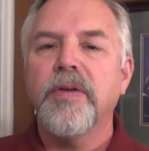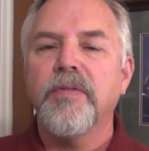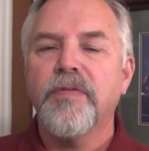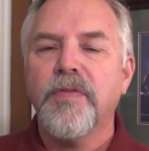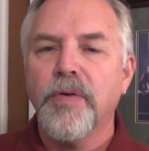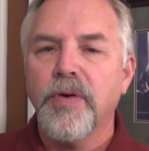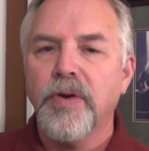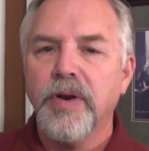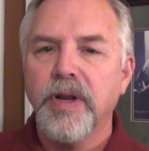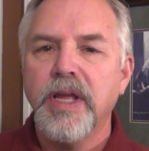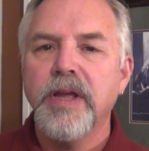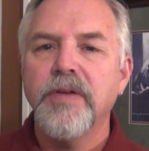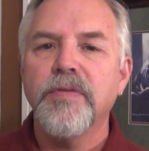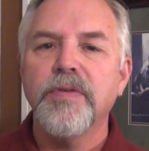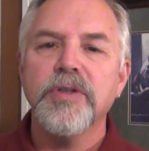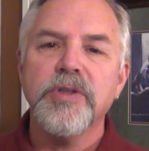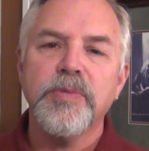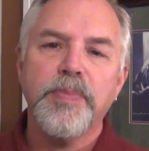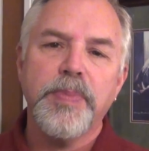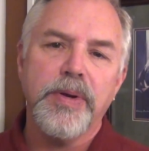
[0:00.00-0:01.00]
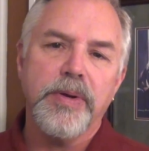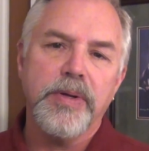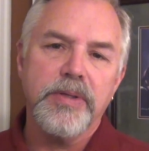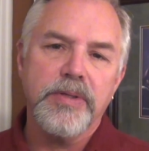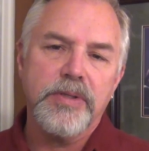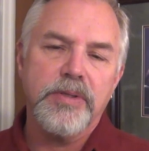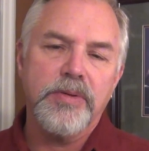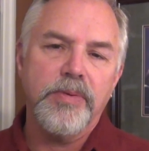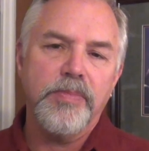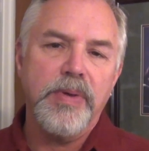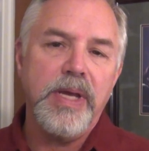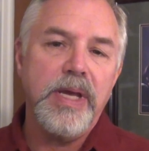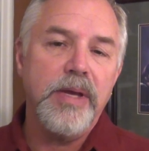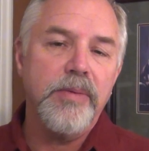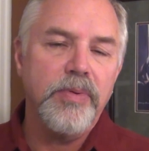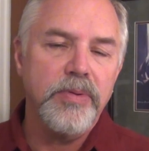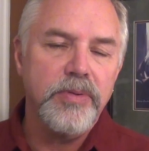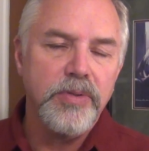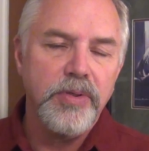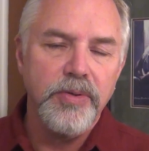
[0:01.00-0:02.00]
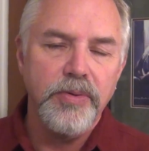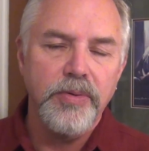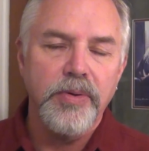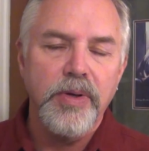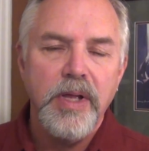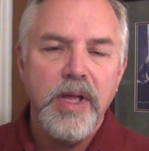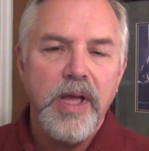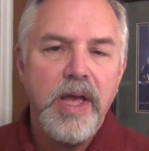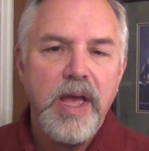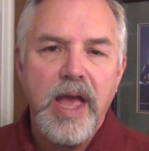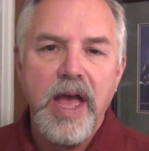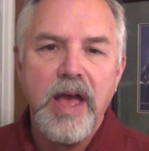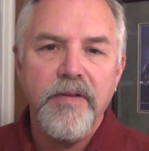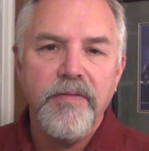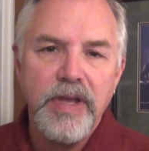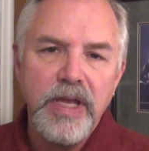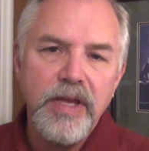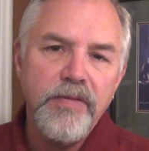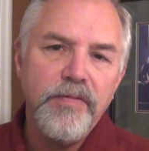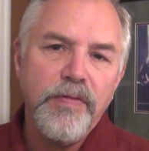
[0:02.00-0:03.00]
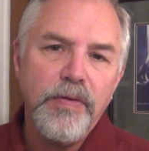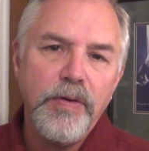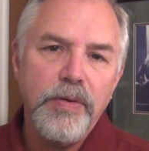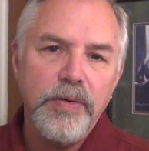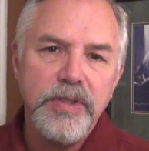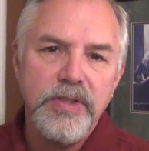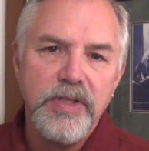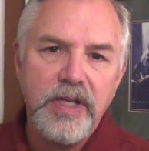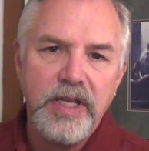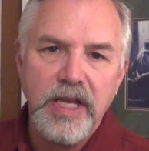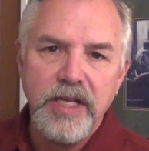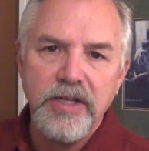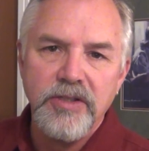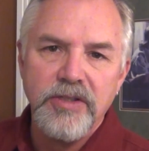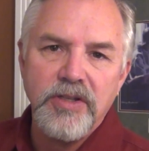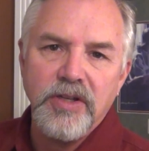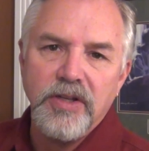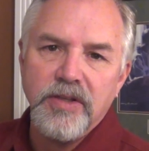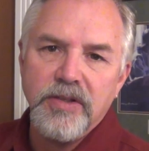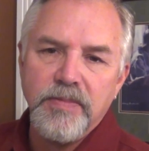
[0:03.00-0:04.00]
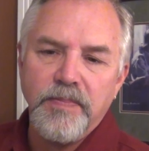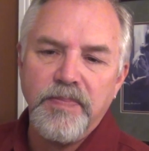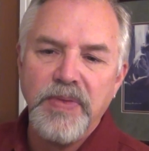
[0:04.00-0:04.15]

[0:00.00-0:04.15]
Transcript: for evil spirits to be able to have influence against us.